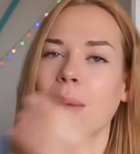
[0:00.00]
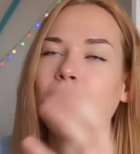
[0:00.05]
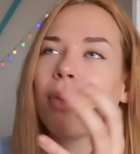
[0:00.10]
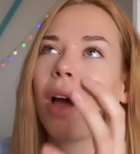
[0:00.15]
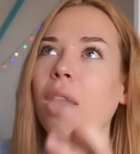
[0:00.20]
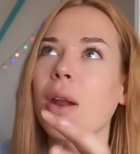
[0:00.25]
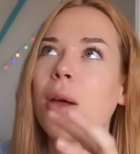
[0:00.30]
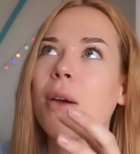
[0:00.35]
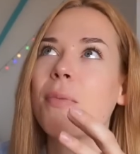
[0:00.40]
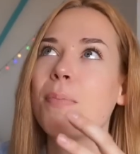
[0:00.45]
I'm
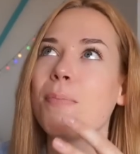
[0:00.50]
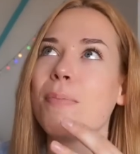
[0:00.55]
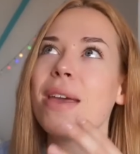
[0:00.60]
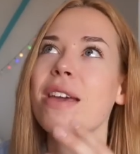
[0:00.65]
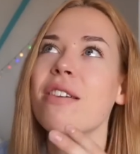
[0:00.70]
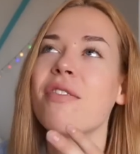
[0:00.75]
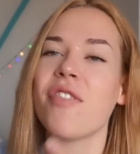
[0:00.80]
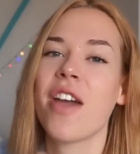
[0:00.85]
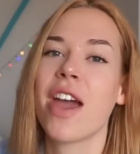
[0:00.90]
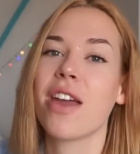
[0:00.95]
not a
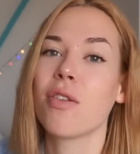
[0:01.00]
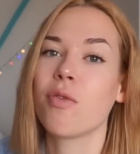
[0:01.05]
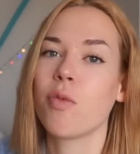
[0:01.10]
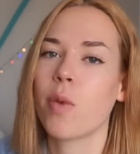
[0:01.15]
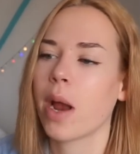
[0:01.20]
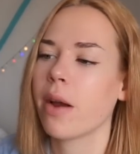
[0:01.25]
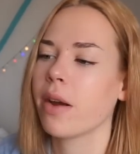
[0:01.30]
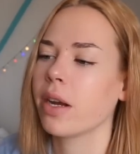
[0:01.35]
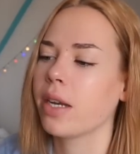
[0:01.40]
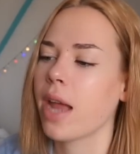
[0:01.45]
big fan of
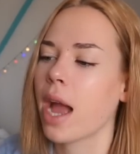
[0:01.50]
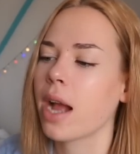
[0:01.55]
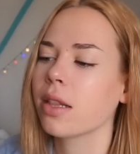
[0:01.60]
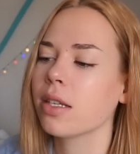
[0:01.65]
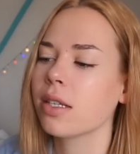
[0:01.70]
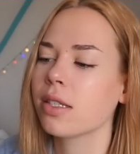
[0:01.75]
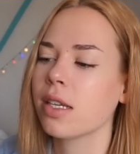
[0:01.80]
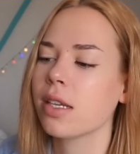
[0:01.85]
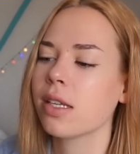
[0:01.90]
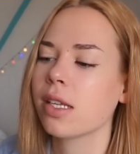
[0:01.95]
wearing
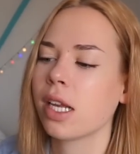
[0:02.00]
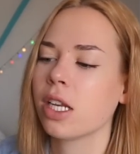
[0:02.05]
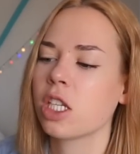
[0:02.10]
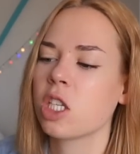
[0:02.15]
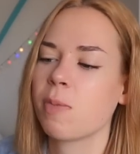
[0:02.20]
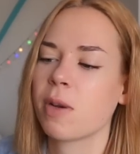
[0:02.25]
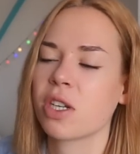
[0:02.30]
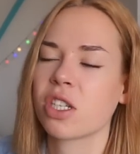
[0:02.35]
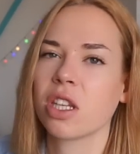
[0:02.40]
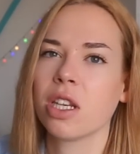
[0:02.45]
necklaces, and
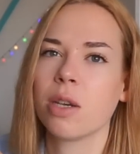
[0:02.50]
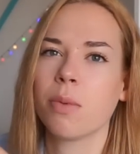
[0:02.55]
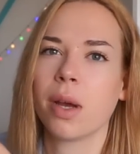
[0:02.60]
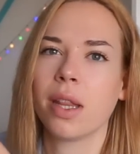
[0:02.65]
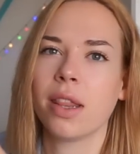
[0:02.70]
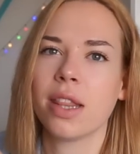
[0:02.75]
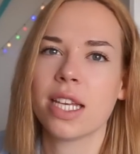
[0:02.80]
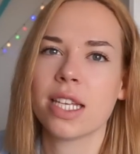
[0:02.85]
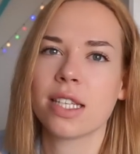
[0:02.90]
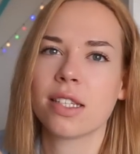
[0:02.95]
especially
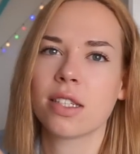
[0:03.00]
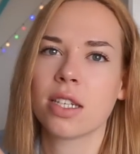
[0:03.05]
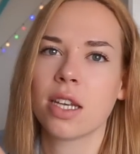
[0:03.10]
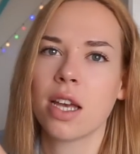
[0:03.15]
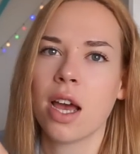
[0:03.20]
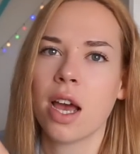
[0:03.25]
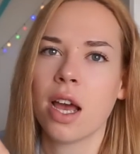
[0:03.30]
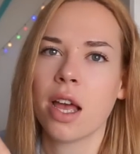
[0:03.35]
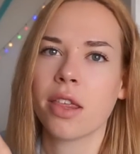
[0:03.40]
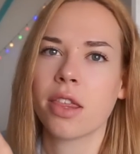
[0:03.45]
when this
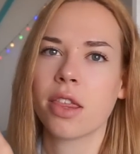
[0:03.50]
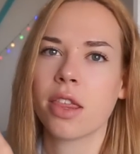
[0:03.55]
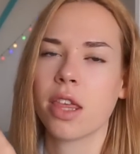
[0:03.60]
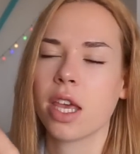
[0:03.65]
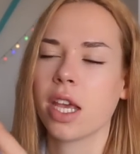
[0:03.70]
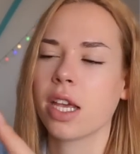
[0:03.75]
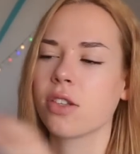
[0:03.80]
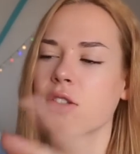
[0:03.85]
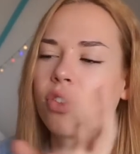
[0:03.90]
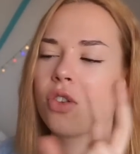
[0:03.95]

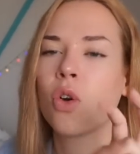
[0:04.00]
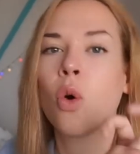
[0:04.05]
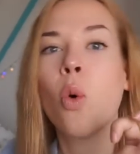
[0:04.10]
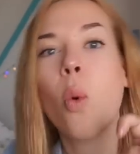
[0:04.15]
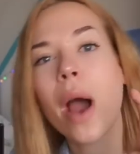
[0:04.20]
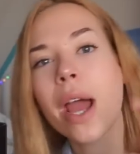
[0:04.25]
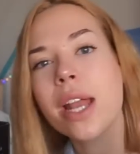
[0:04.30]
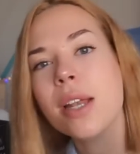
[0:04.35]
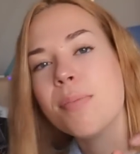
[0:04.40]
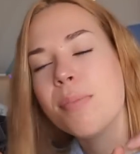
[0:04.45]
thing is
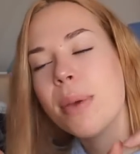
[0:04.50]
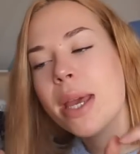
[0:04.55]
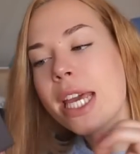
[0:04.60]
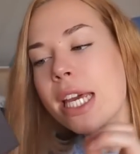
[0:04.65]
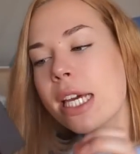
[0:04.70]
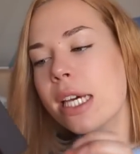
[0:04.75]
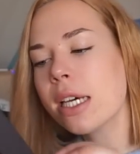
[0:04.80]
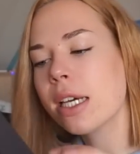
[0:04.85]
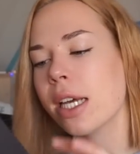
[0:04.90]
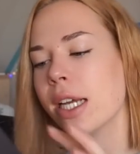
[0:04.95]
quite big.